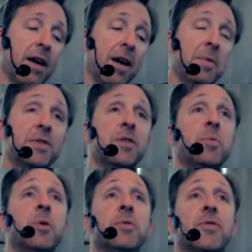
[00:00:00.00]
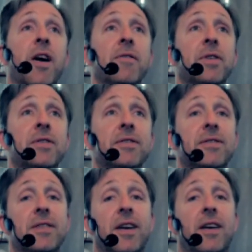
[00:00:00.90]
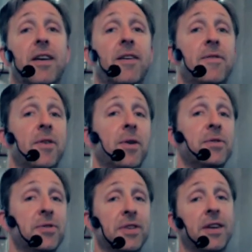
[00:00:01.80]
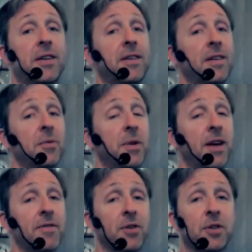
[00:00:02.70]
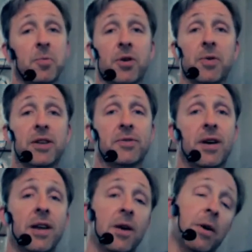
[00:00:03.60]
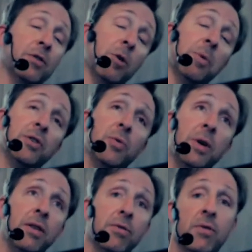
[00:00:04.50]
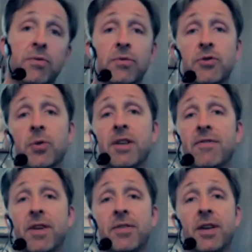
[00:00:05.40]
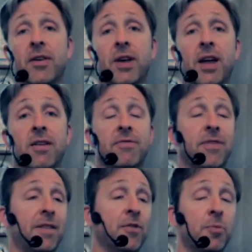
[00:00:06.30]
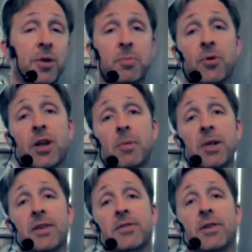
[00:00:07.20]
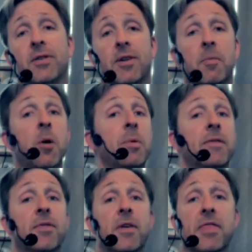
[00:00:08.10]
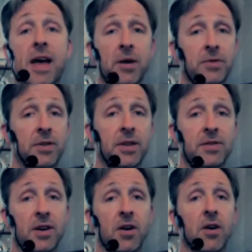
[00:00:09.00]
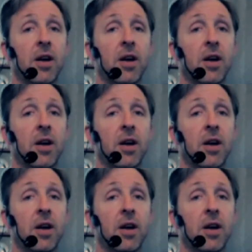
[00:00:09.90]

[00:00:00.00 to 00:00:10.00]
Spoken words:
I mentioned the Bulletproof Conference. If you're interested, we have early bird rates right now, October 23rd through 25th in LA. 500 people came last year. I'm hoping for 1,000 this year.